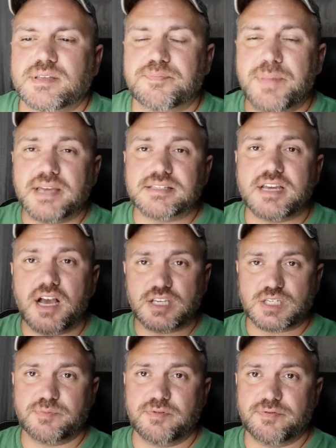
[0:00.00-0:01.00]
The best
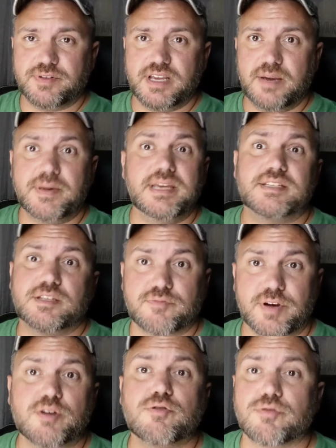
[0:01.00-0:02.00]
customer for them is the
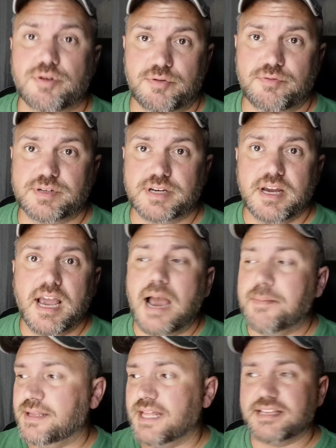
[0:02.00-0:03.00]
recruit.
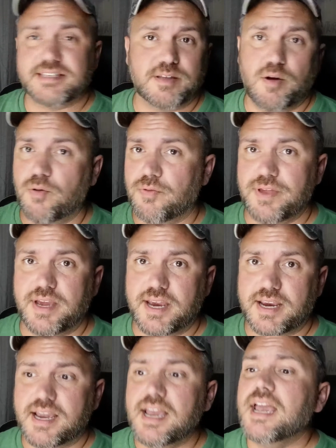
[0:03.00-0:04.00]
That's the whole
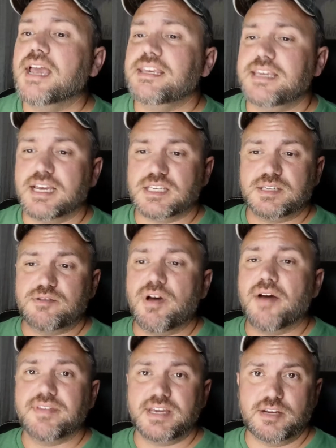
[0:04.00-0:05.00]
thing. Yes,
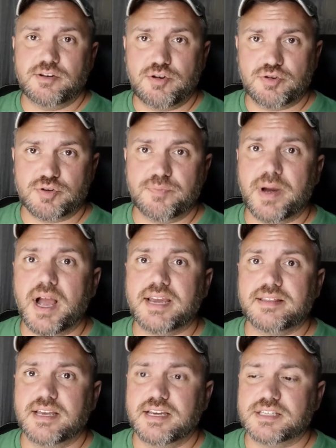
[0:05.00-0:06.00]
you have the end user
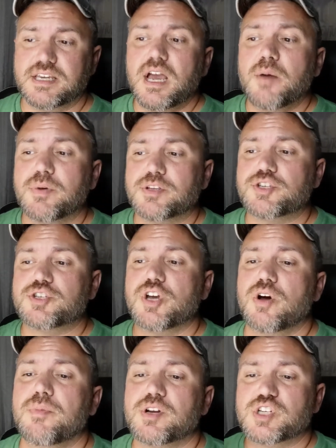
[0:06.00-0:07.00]
buying this, but
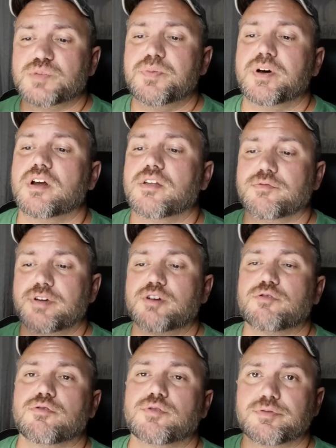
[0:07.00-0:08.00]
so much is put on the
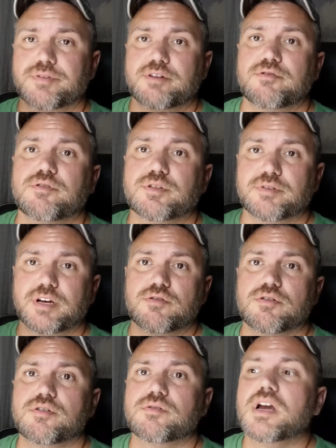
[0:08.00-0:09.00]

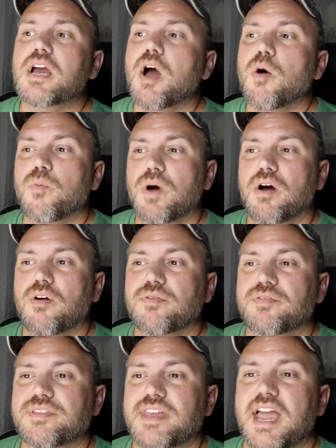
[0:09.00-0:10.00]
recruit.
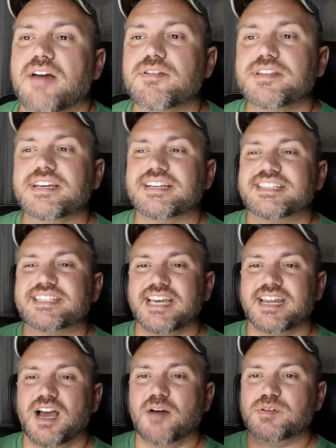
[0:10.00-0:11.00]
Well, everything is
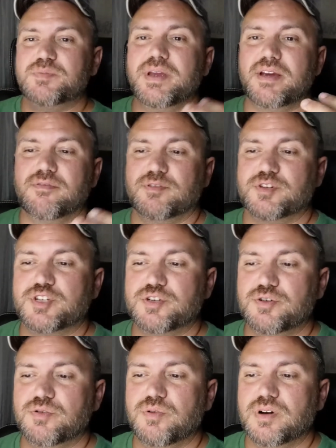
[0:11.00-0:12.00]
set up to be able
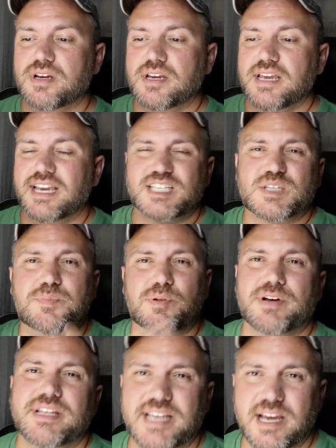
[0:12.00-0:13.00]
to
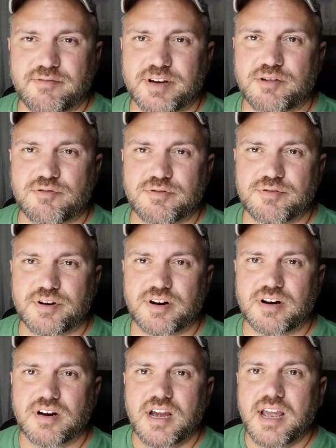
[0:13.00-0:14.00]
exploit that
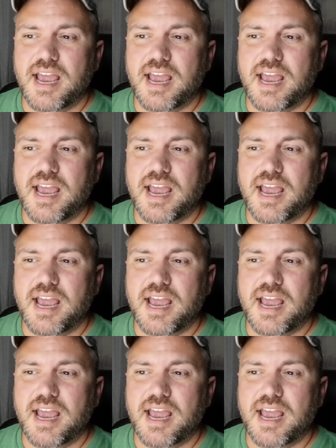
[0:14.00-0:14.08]
recruiter.